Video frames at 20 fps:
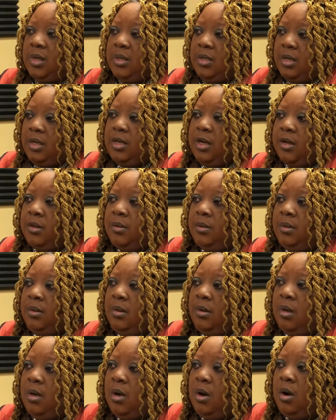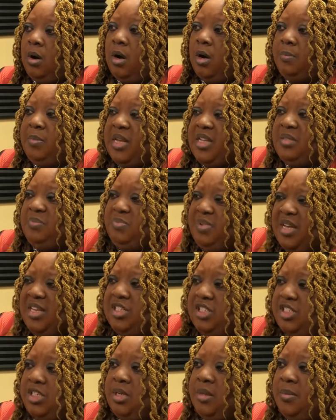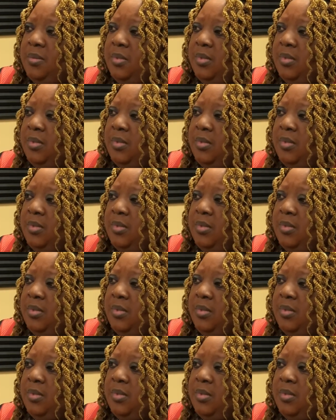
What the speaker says: You know, or Miss Bishop,